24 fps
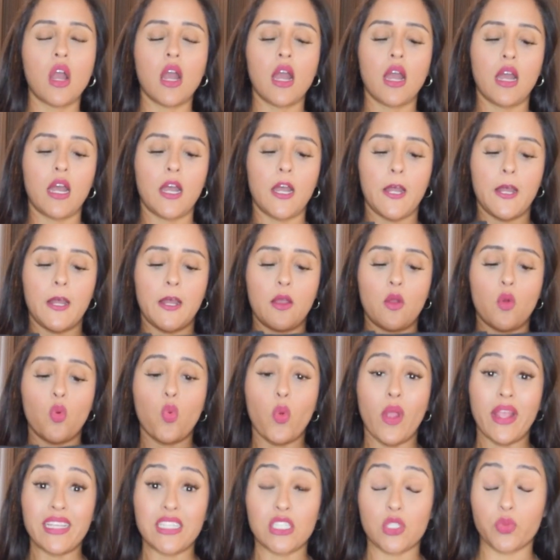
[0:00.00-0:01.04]
Uh,
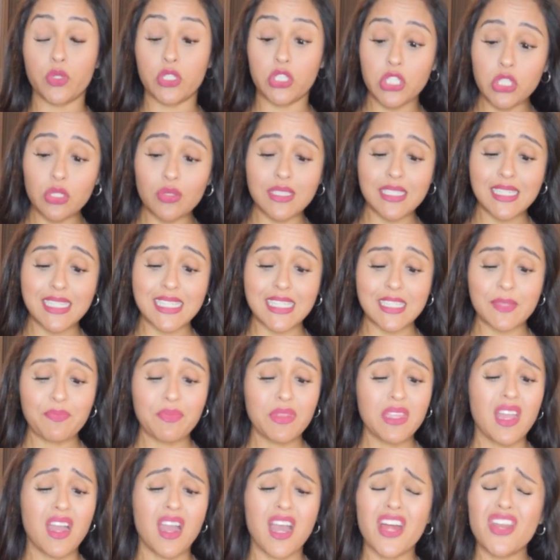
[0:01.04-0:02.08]
waist reduces.
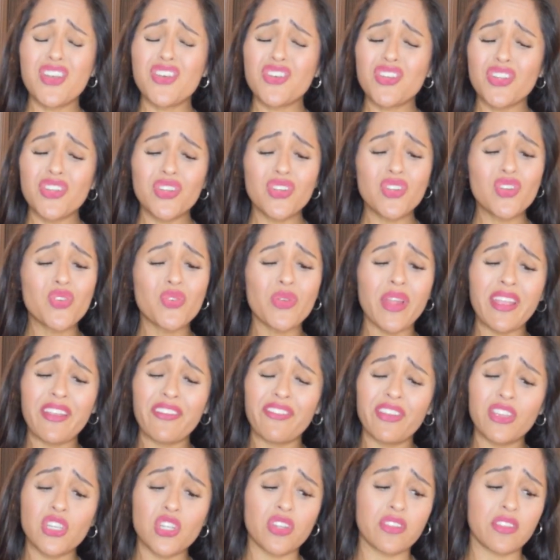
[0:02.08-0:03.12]
Another great
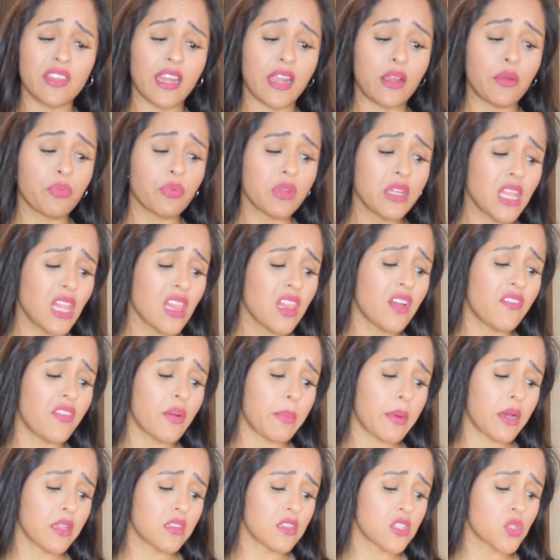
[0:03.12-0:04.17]
feature that I really love
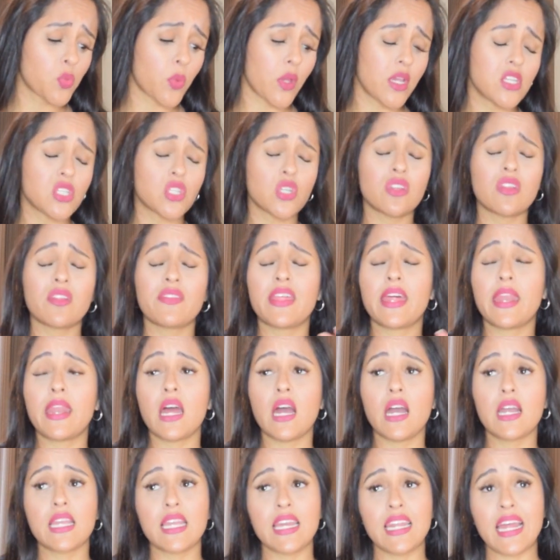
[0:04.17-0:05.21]
about this waist trainer that,
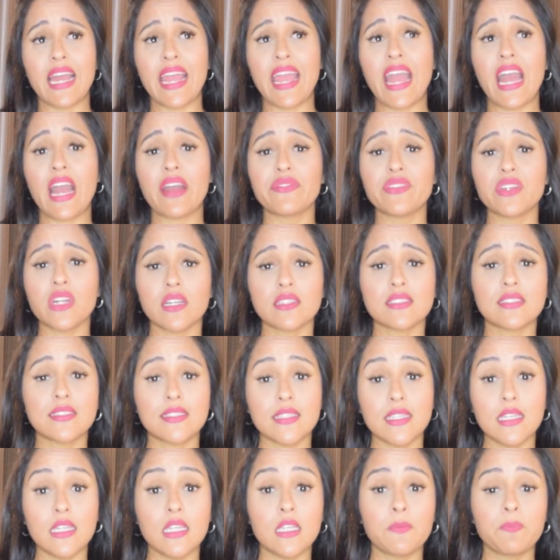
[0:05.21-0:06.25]
again, I have not
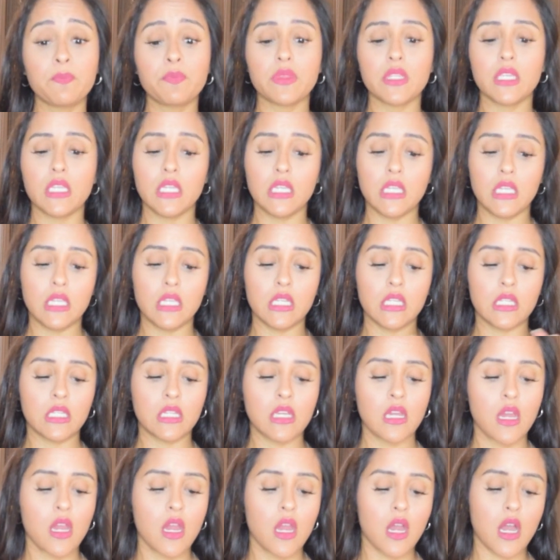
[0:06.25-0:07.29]
seen in
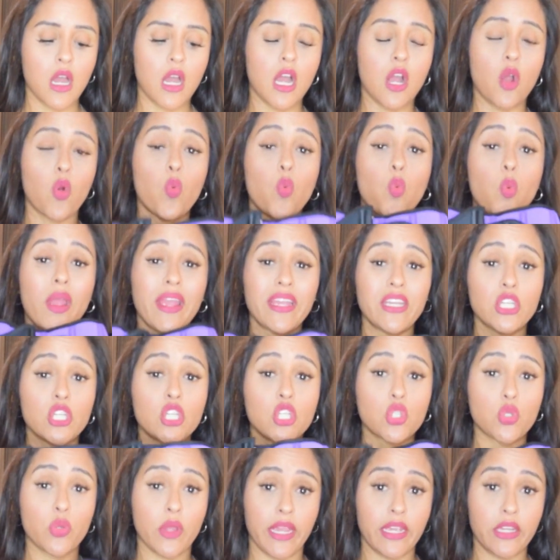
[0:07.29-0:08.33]
uh, waist
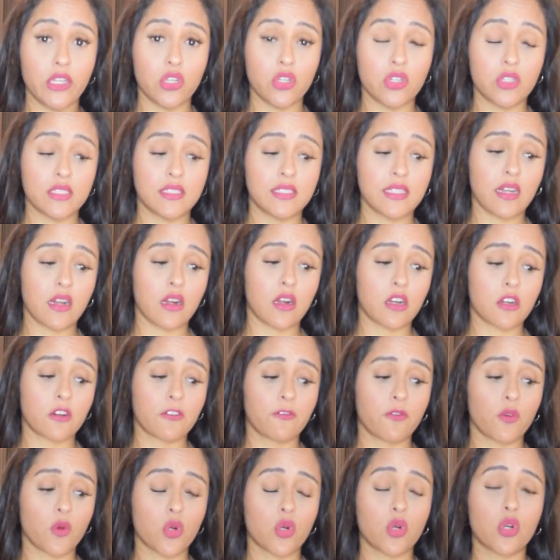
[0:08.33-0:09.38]
trainers that are
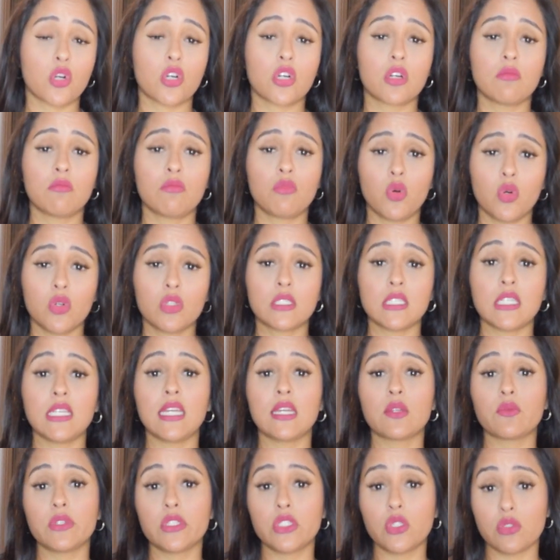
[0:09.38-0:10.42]
for molding
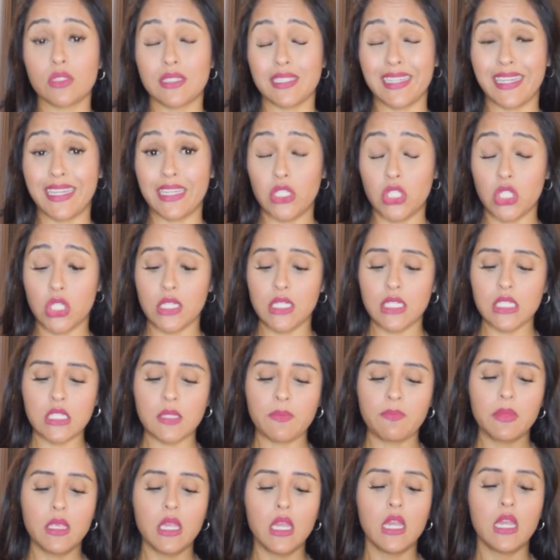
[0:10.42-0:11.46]
and reducing inches,
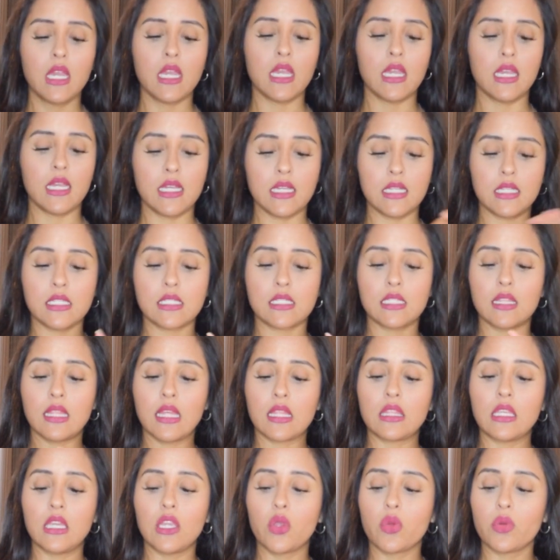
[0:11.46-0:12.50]
is
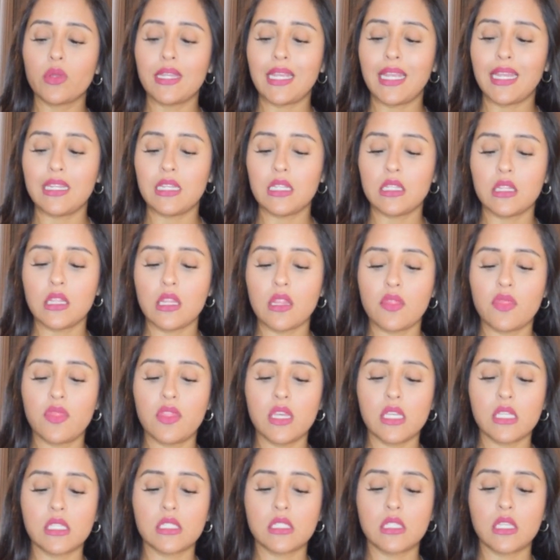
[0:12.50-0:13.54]
that they created
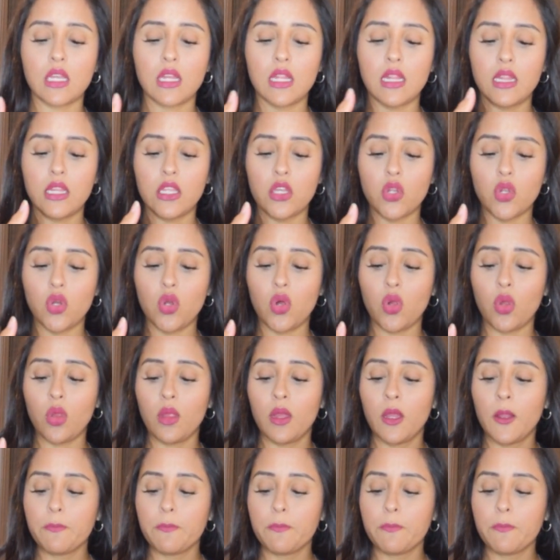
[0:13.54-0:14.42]
this little